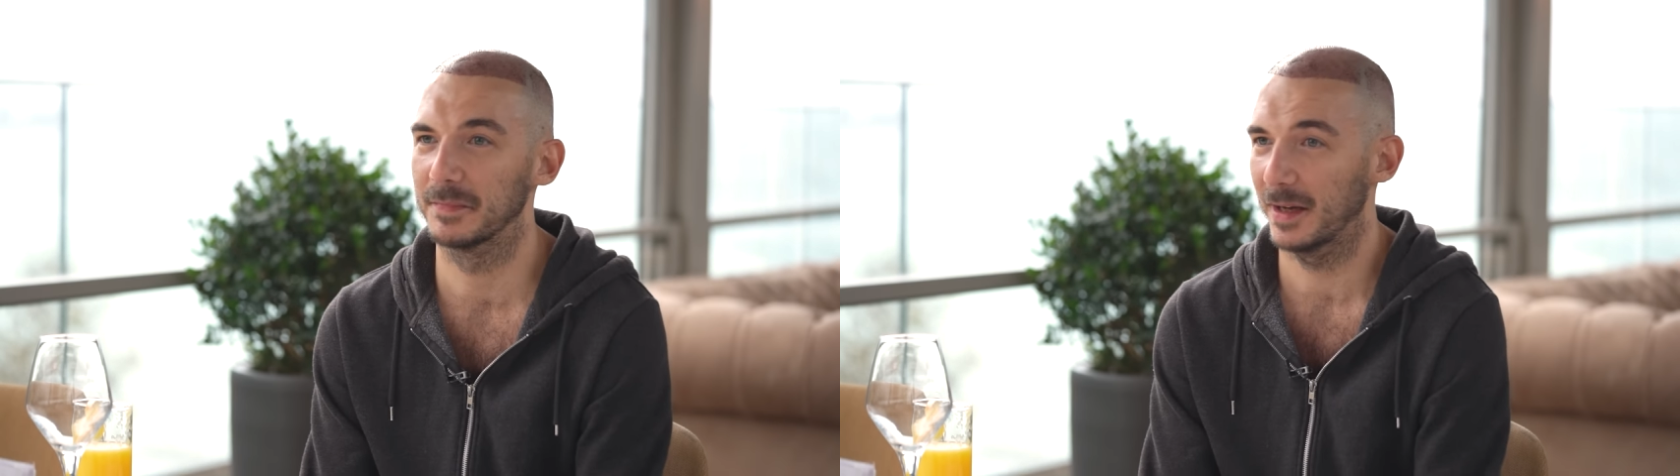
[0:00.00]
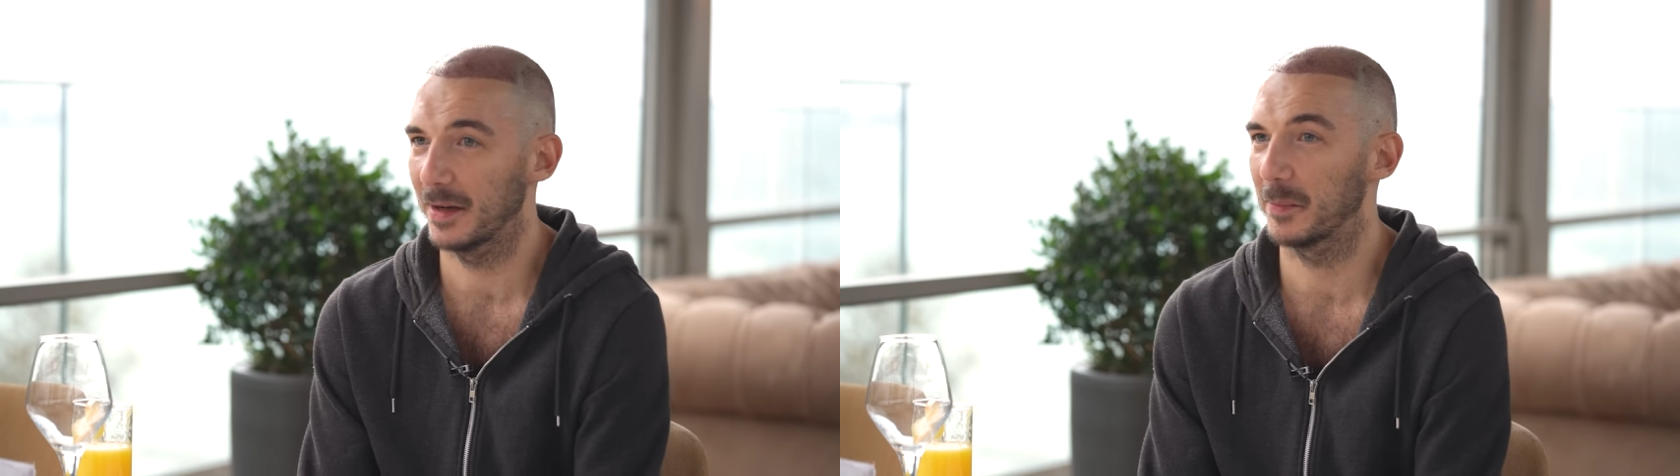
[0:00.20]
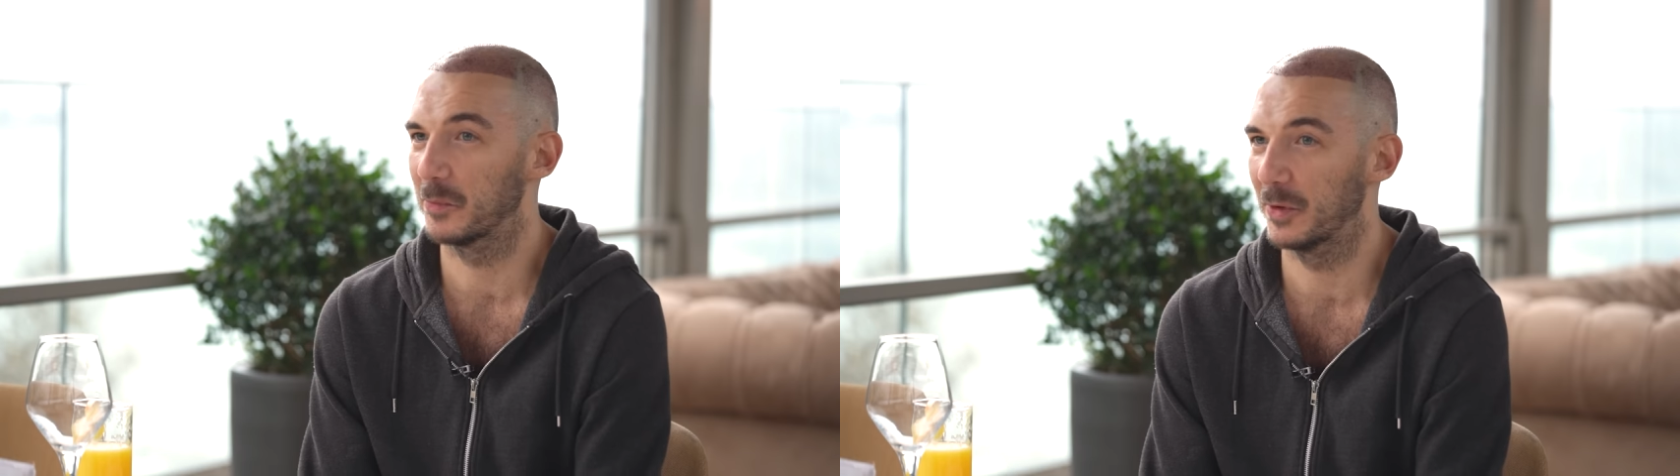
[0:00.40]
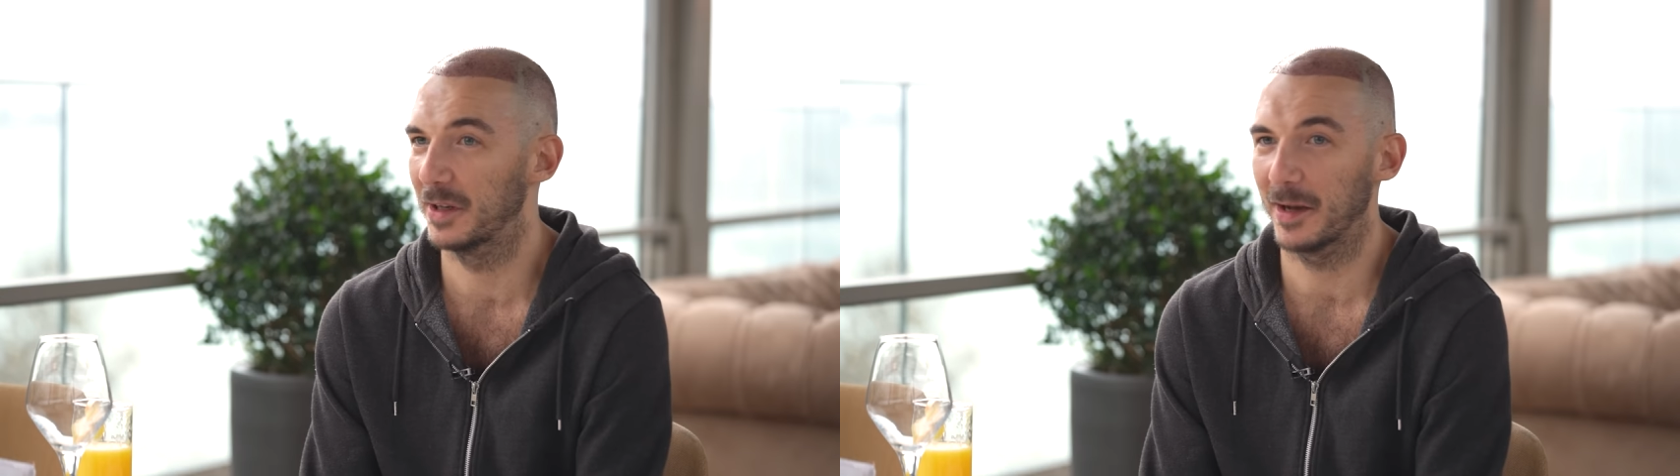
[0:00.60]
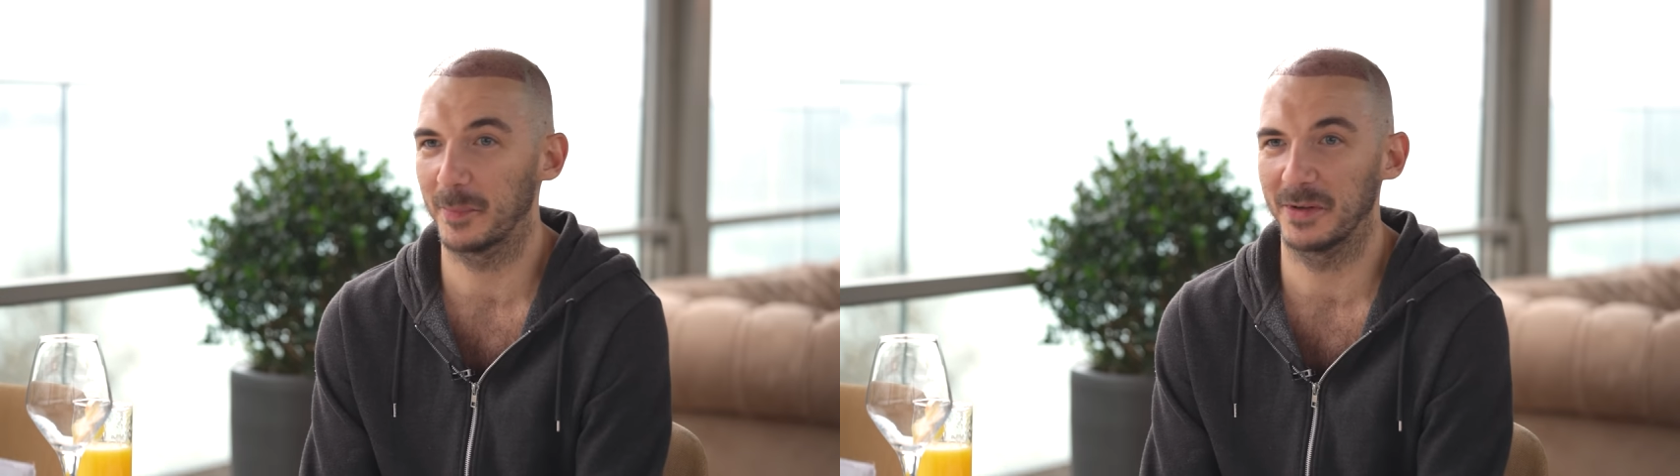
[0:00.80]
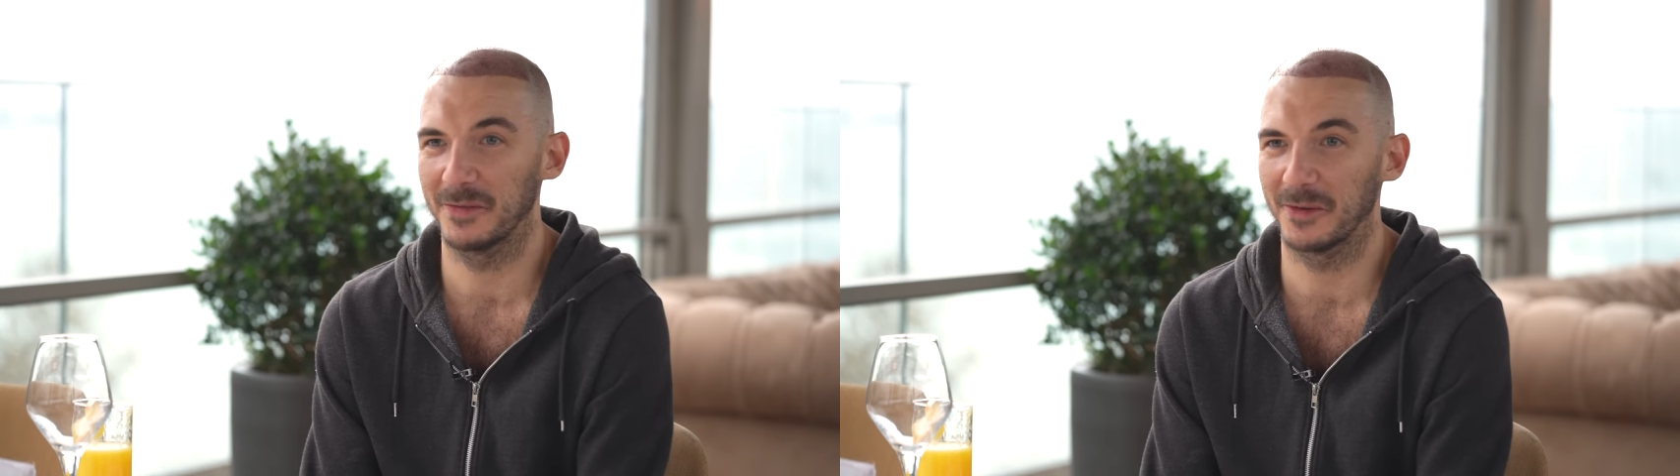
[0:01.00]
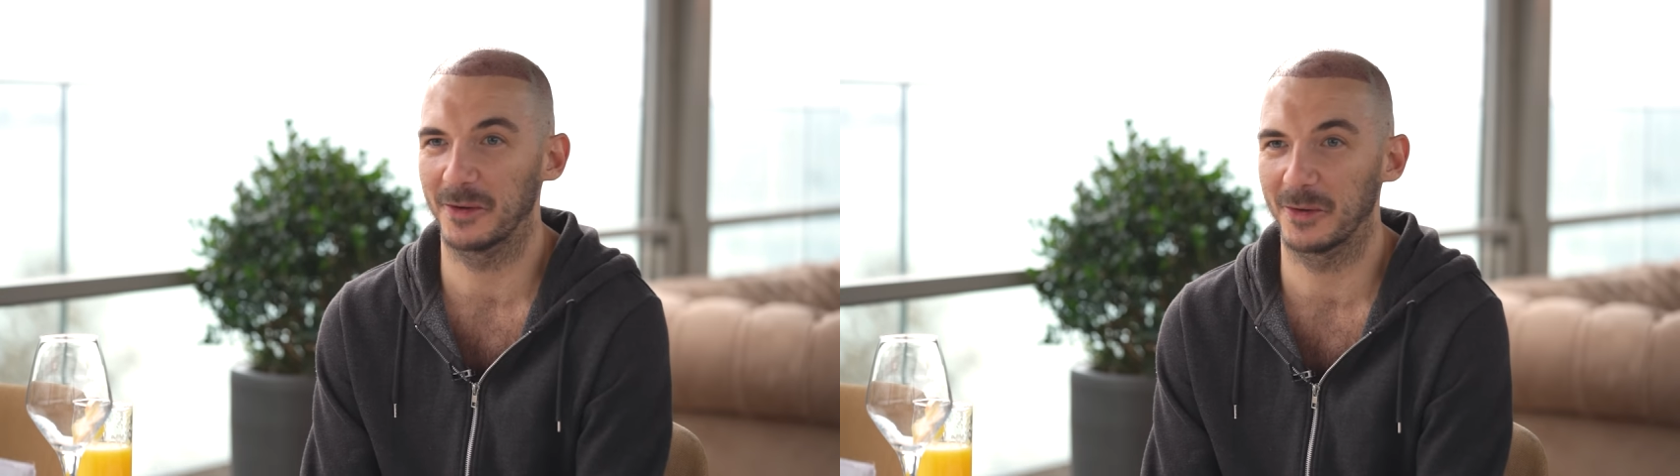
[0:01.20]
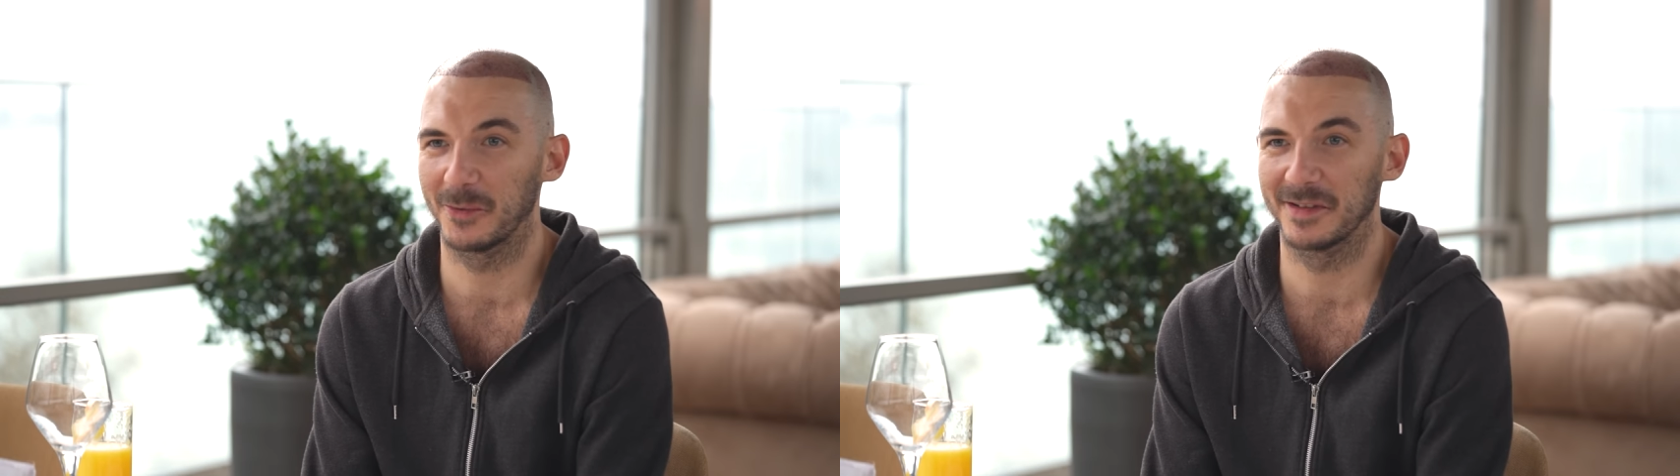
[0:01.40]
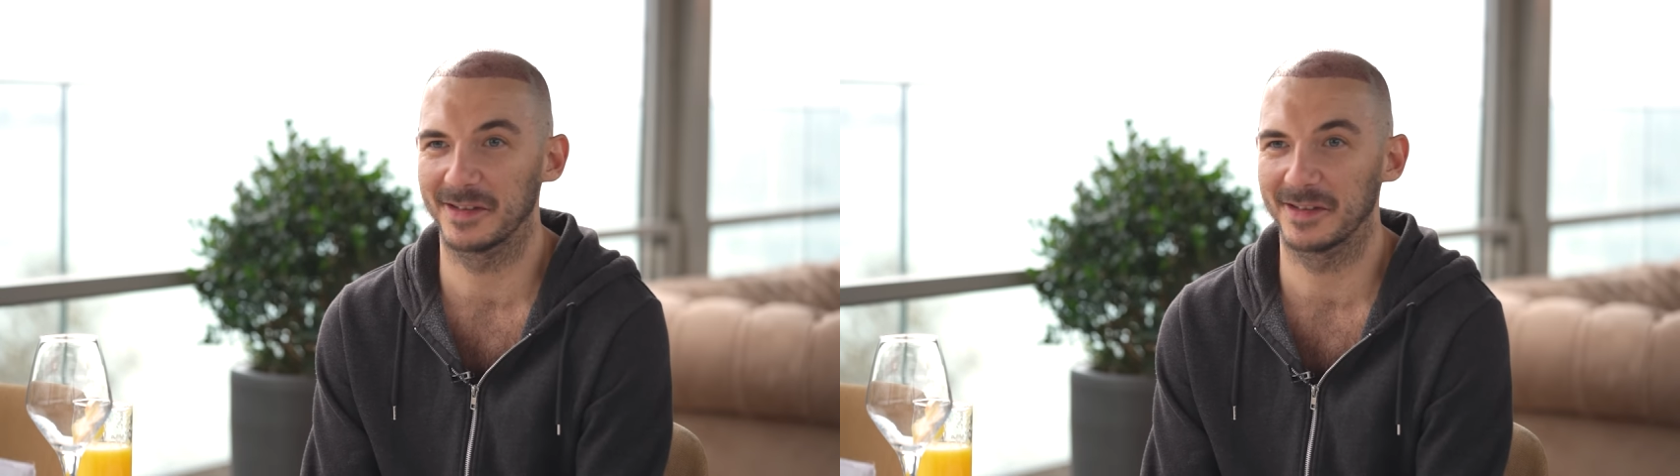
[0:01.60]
yeah, I'm really happy for now with